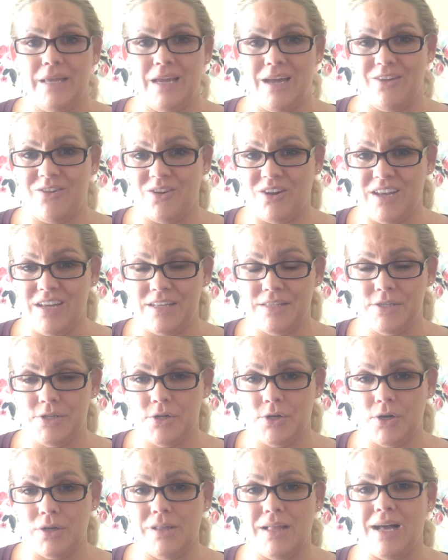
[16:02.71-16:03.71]
other kids in
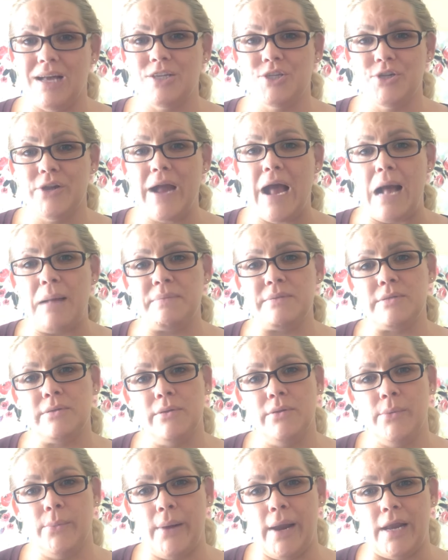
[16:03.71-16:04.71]
her class, you're
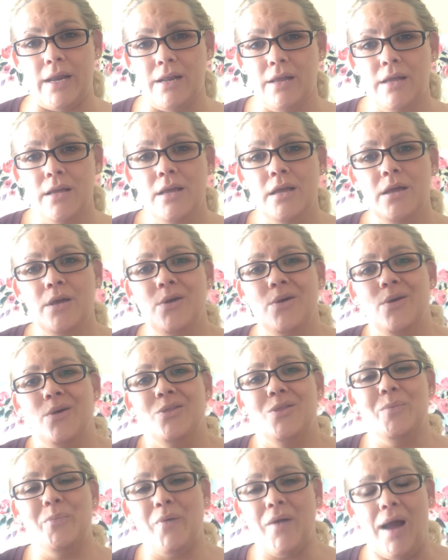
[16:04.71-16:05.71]
absolutely right.
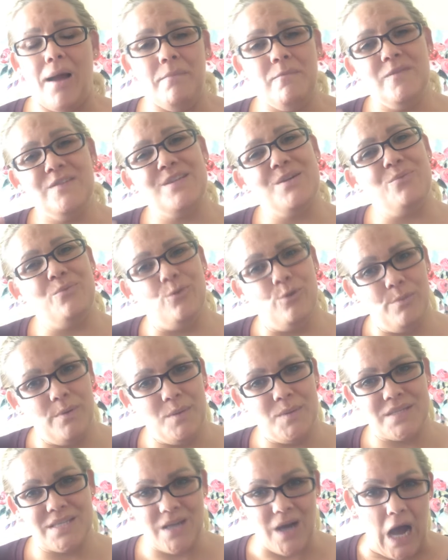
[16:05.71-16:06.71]
The problem was that Ruby
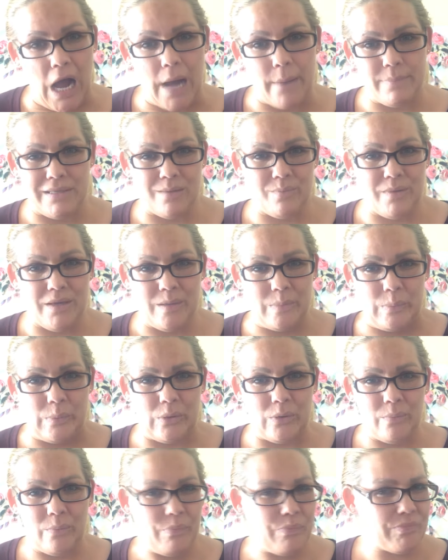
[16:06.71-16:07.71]
was copying
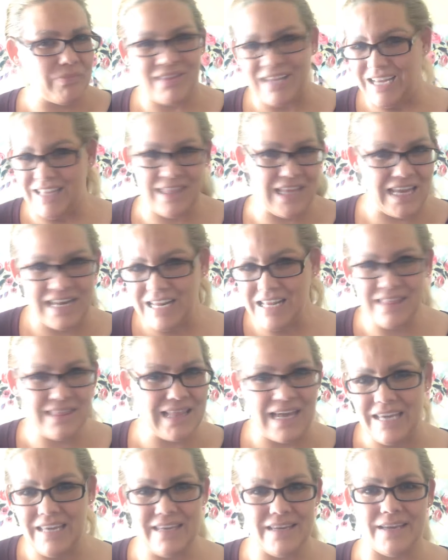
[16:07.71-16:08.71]
people, and they didn't
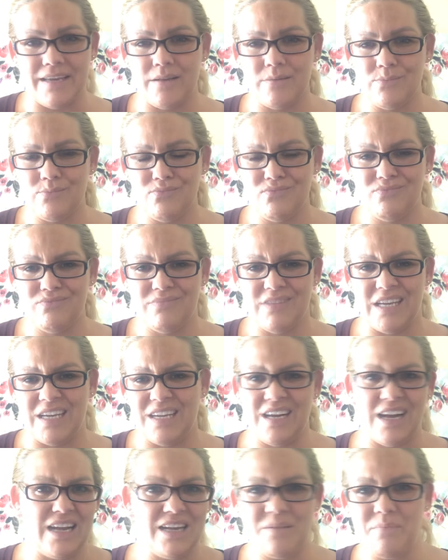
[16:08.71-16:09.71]
like it. It
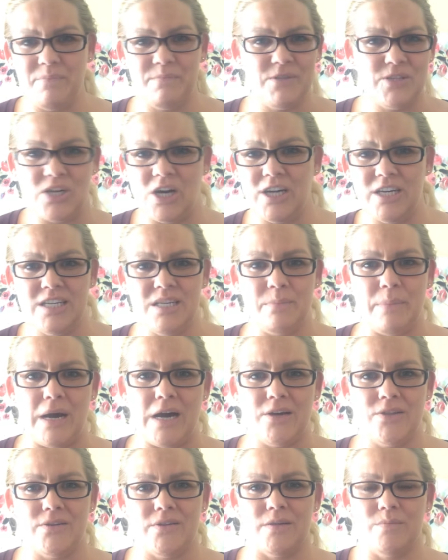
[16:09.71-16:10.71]
kind of started to
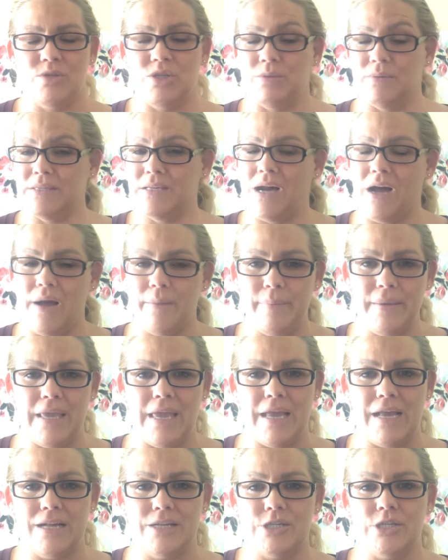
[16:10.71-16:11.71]
bother them. She was copying
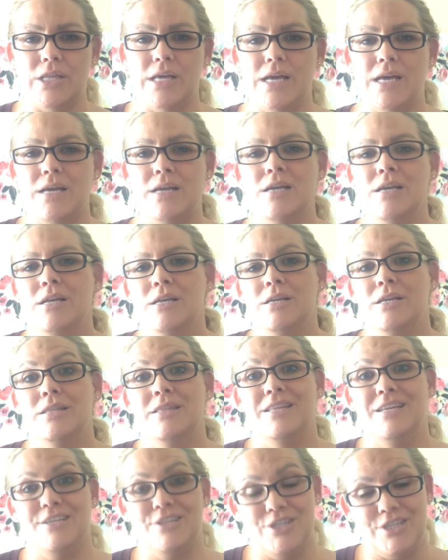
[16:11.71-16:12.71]
Angela,
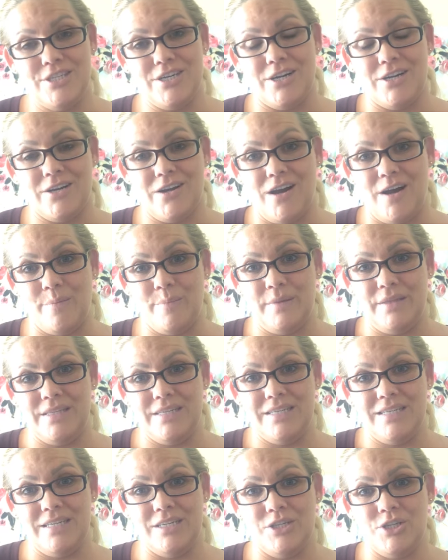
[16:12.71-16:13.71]
then she started copying the
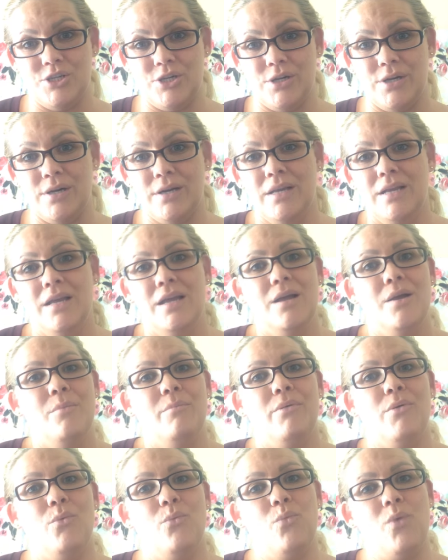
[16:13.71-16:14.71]
teacher.
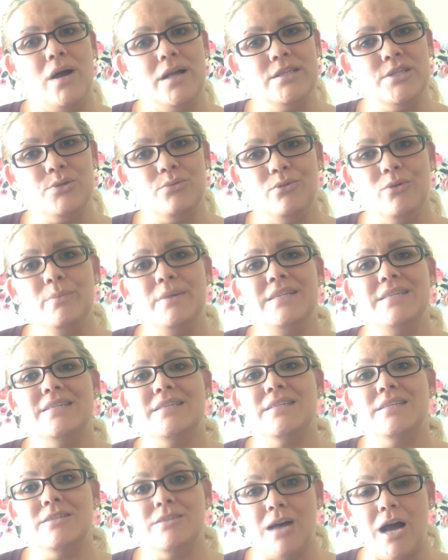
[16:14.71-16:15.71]
But once Ruby
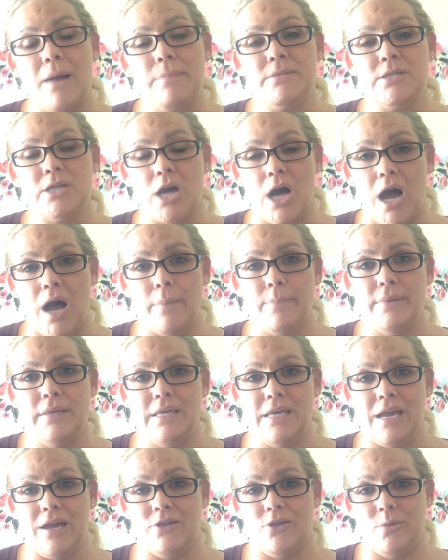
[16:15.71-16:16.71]
stopped
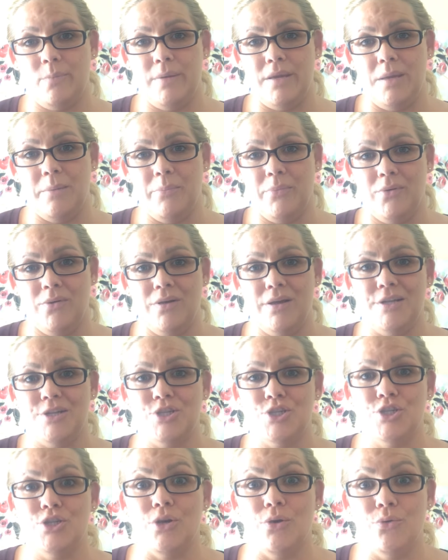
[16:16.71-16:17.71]
copying other people and
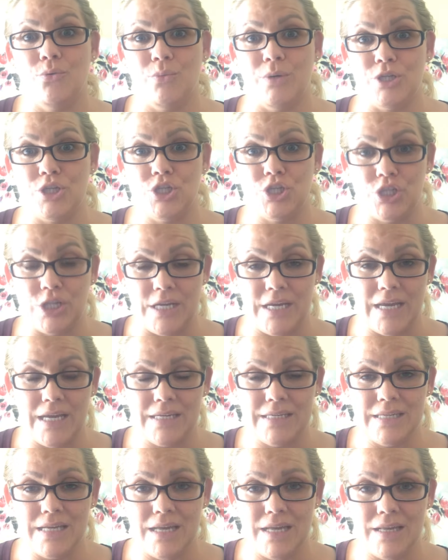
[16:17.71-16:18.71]
showed what she
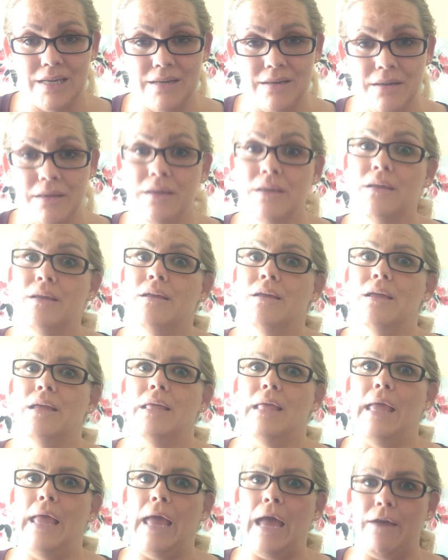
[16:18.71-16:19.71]
had done,
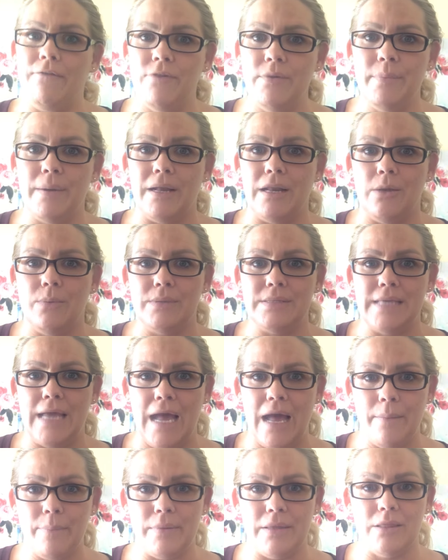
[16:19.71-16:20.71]
everybody was
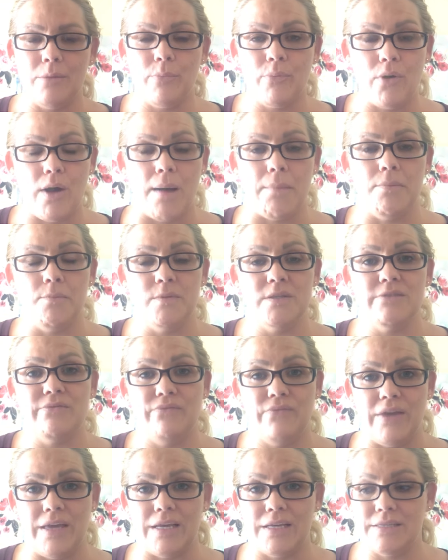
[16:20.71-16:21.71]
happy. The problem was
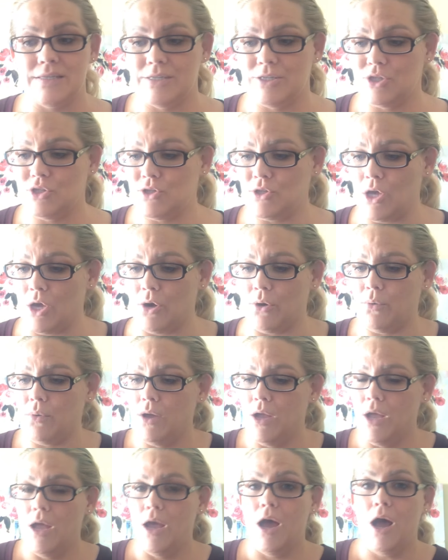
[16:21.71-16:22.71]
fixed. So
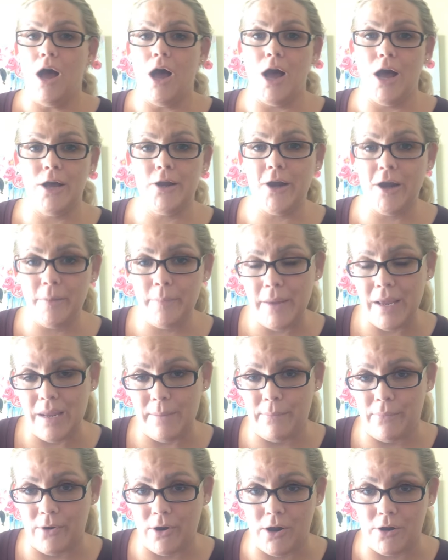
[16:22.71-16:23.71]
on our
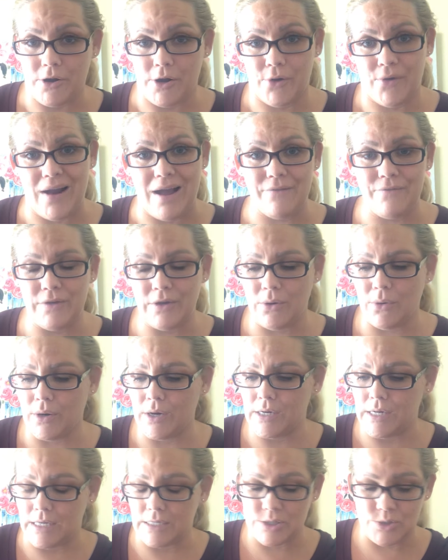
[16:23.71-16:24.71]
paper, on our graphic
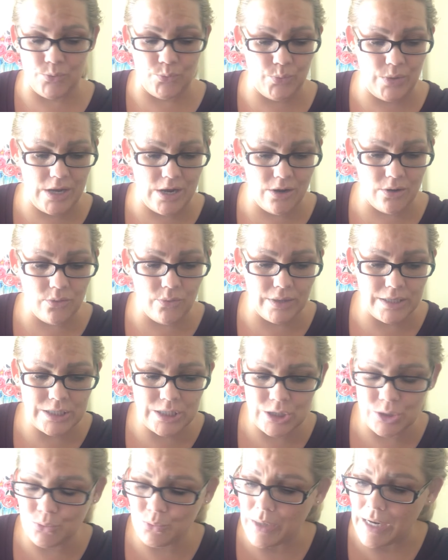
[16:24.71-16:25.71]
organizer, we are going
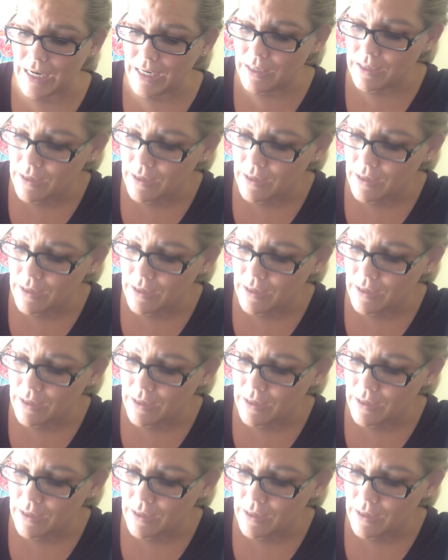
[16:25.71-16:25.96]
to write